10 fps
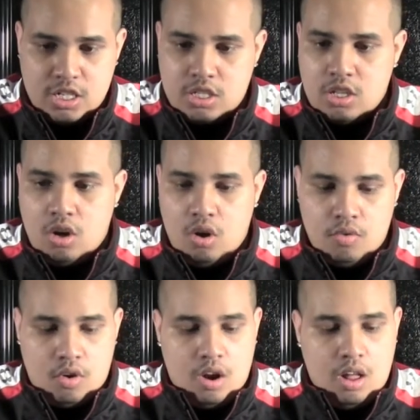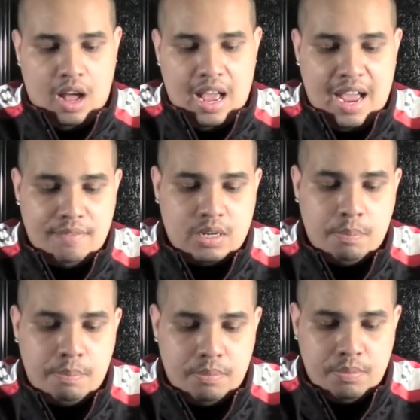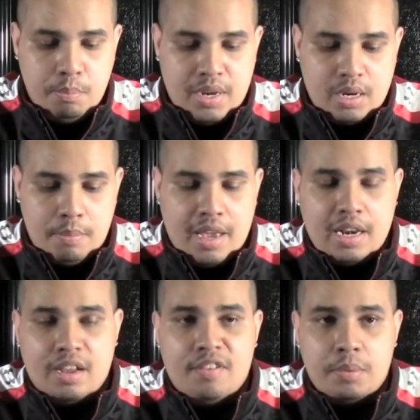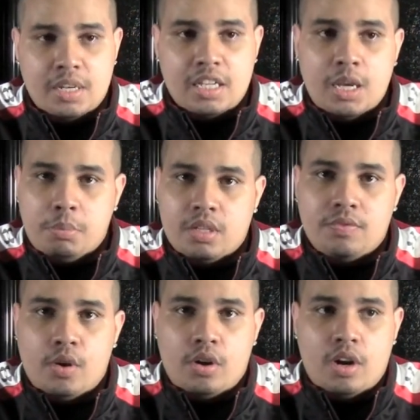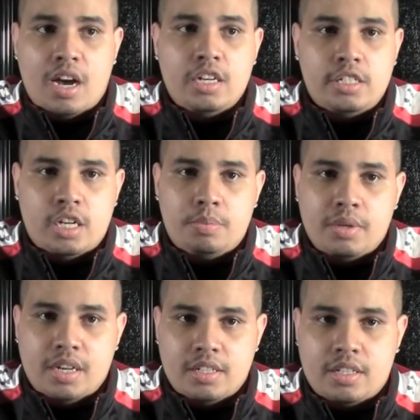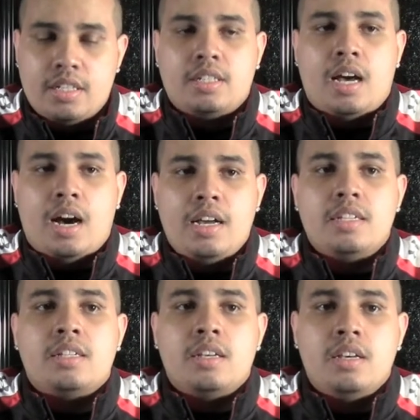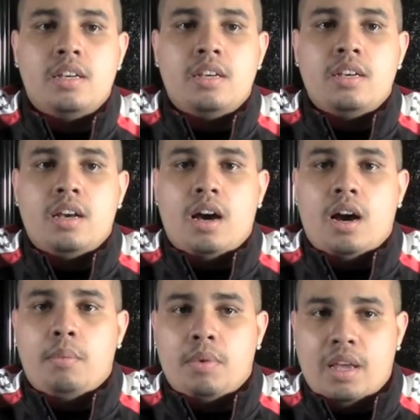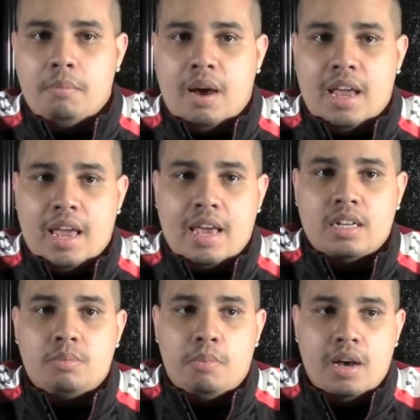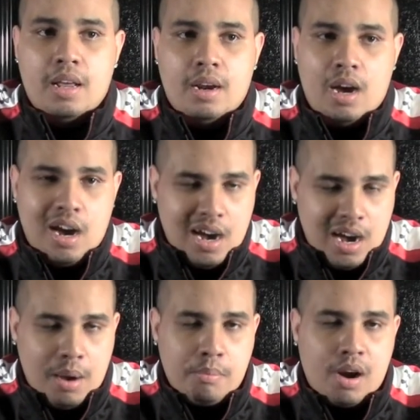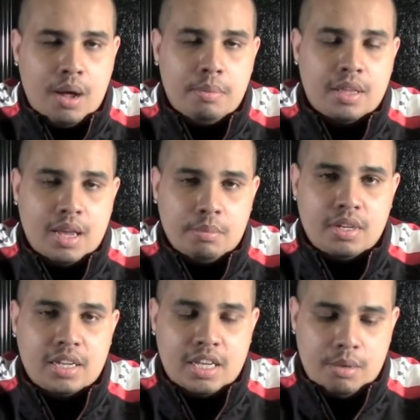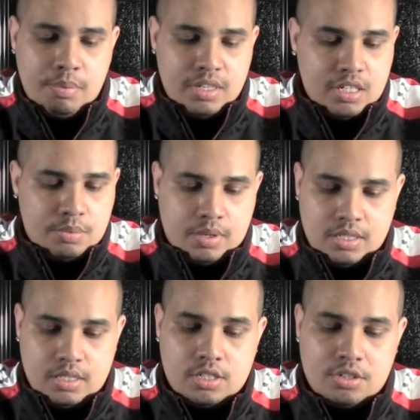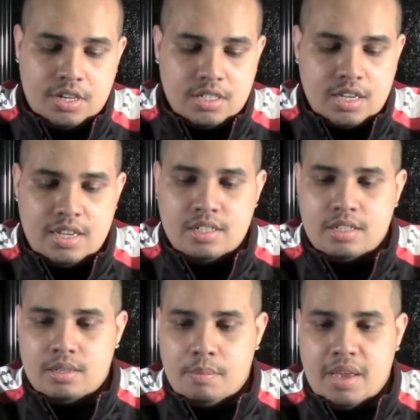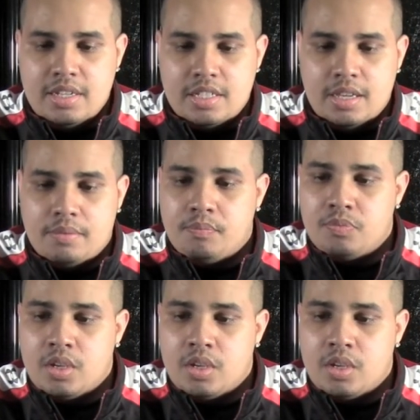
just the overall, I have been debating if I'm going to keep this phone or not, just because of the size in my hands, but I'm probably going to keep it just because the screen size is amazing.